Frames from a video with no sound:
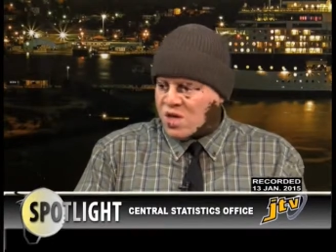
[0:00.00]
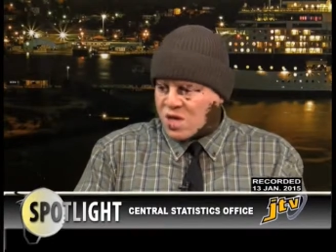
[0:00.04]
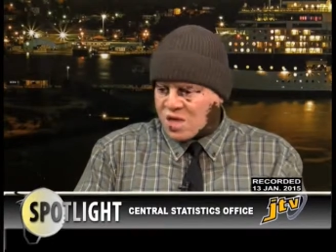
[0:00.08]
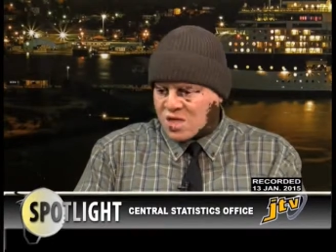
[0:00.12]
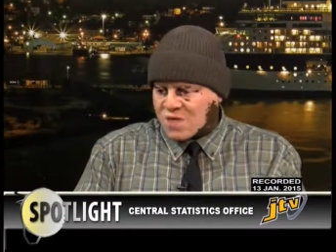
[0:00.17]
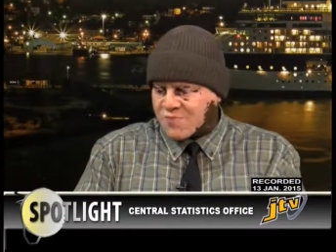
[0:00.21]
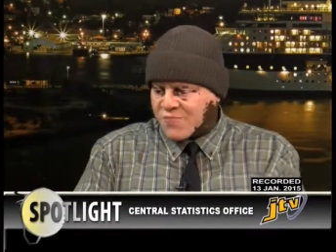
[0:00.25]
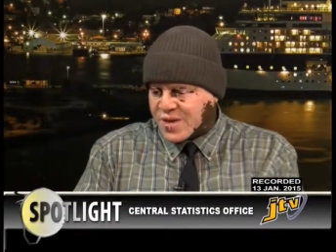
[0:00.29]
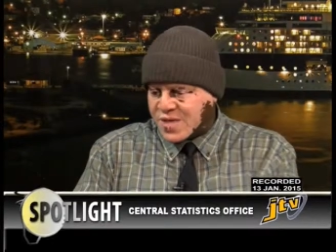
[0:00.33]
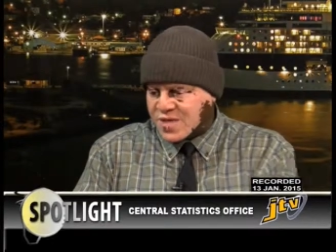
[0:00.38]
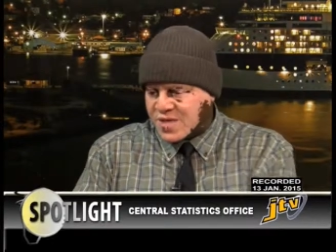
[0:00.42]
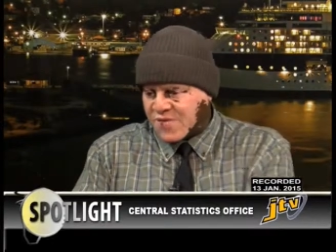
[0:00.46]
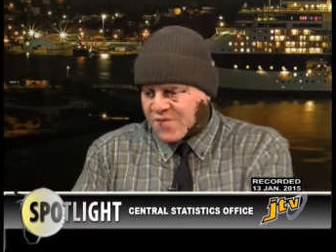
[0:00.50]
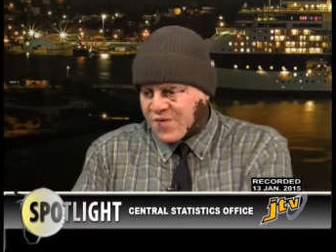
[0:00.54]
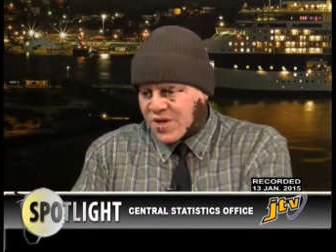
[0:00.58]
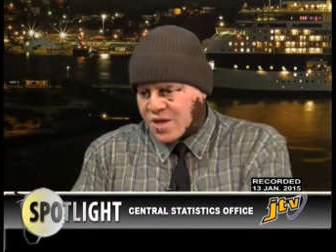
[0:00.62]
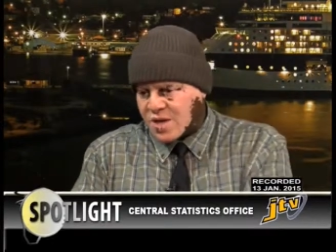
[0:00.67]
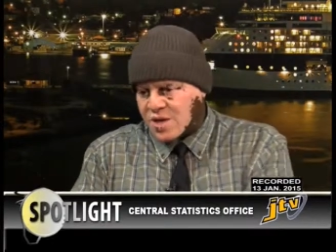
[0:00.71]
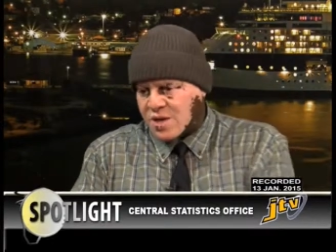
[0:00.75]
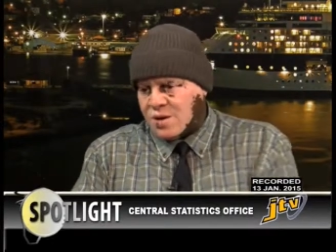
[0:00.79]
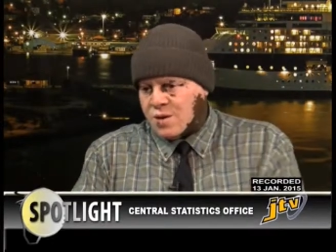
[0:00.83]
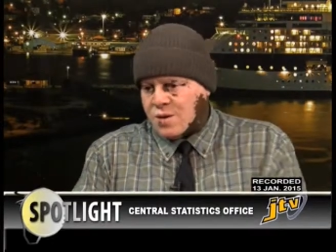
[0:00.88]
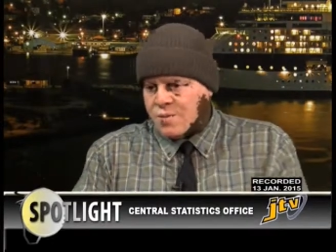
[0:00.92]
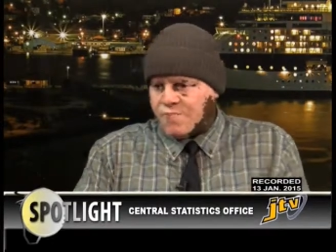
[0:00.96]

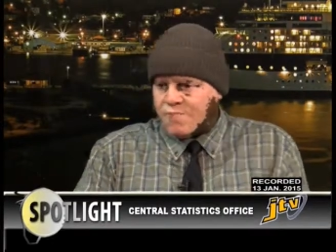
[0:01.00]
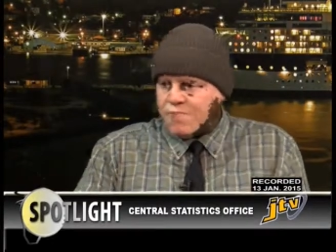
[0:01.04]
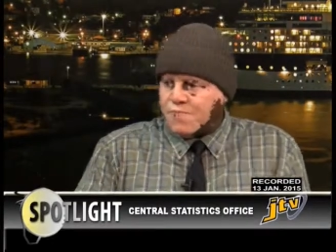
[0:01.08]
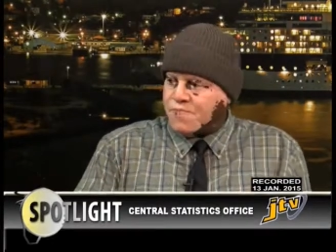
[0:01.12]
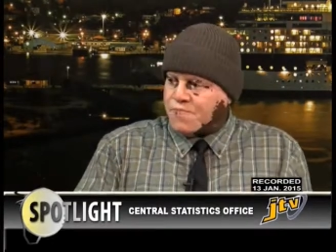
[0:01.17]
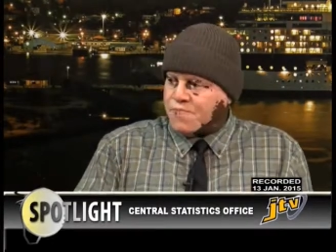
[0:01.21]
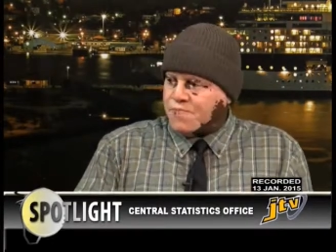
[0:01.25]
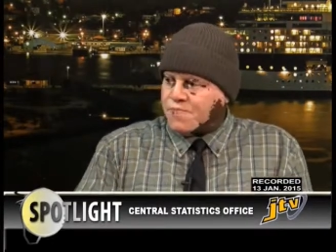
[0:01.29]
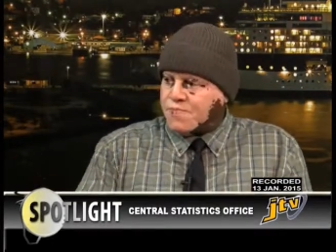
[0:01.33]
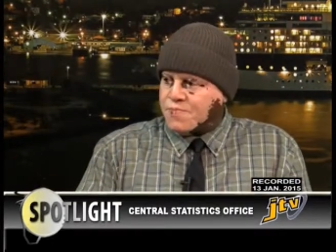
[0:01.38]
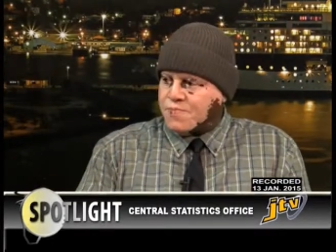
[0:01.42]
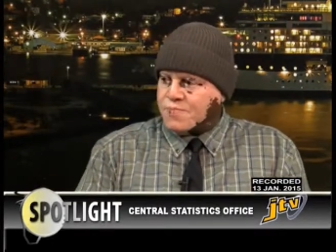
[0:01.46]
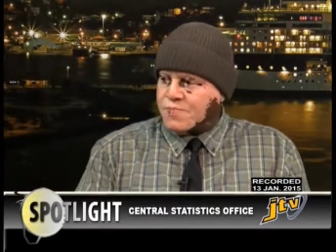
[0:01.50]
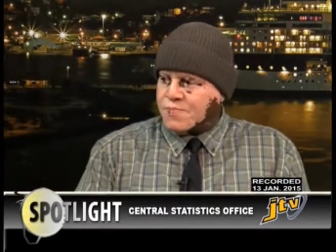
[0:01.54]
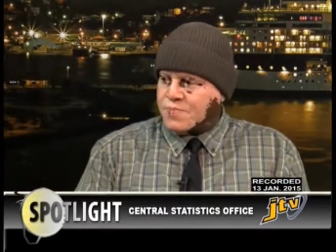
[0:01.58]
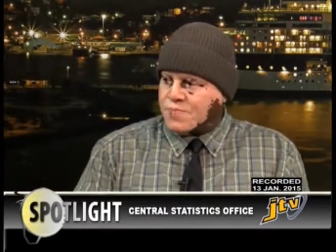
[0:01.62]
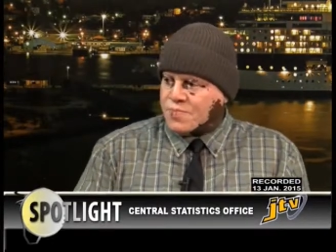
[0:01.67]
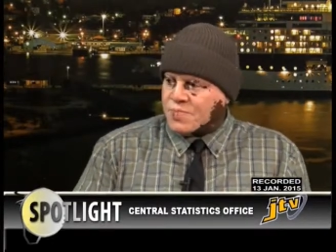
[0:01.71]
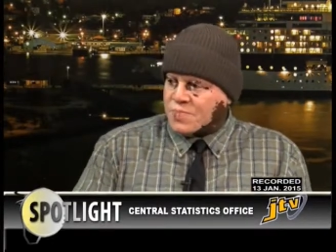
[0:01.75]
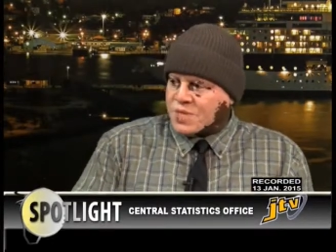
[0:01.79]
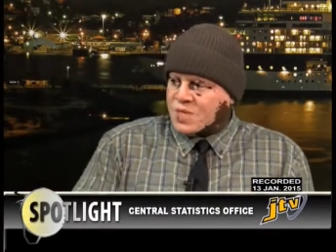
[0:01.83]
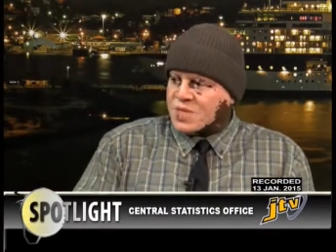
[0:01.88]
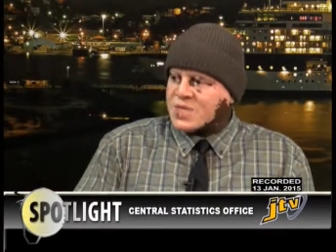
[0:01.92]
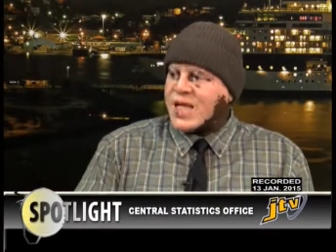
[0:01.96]
specific um,
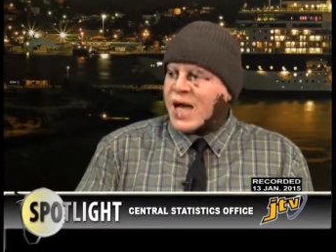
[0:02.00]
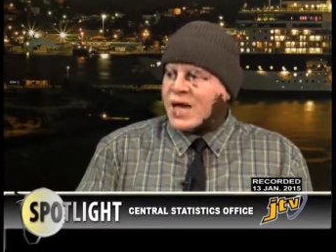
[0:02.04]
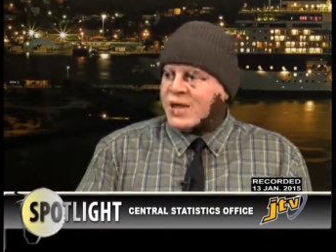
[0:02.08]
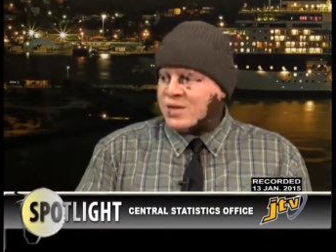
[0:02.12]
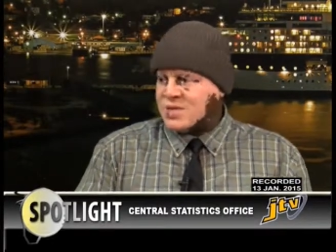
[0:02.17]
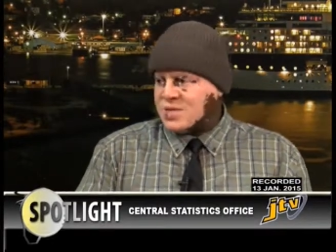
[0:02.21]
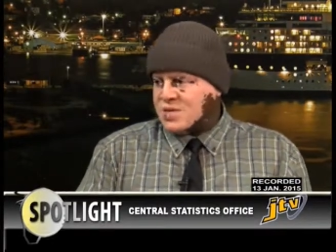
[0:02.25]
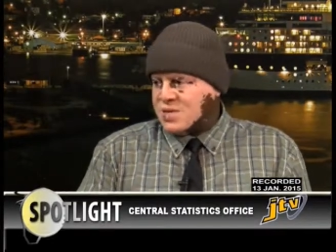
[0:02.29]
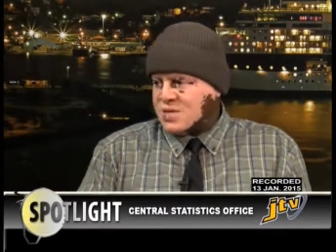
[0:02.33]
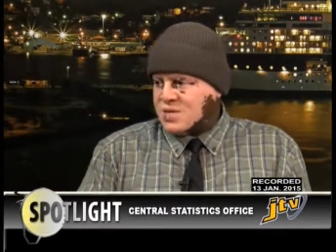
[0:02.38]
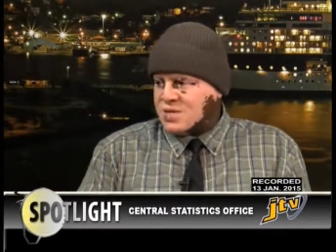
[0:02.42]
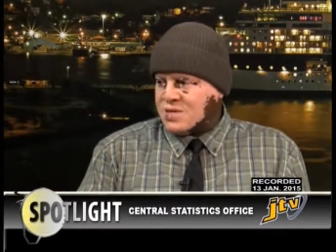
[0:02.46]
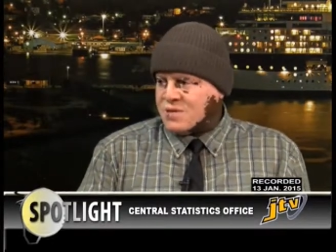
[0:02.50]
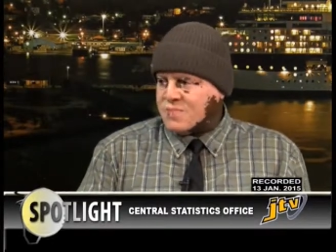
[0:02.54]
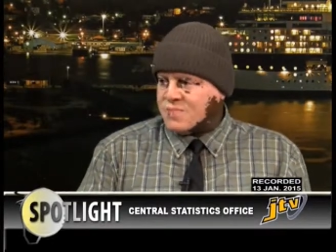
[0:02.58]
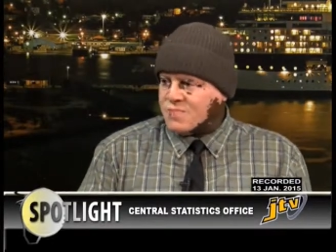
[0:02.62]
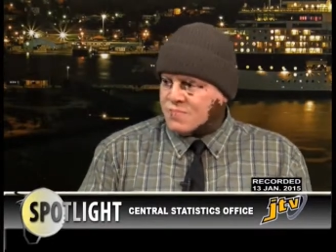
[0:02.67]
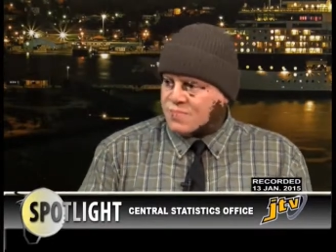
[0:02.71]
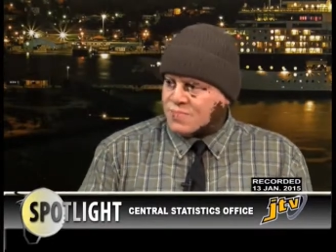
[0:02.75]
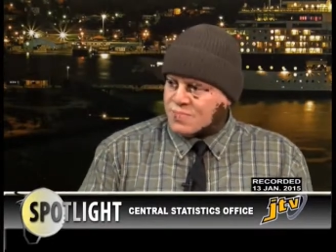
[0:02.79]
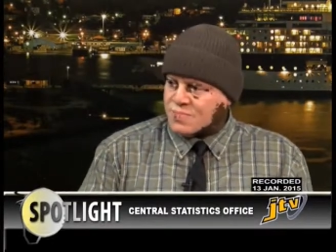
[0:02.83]
statuses. Mm, okay.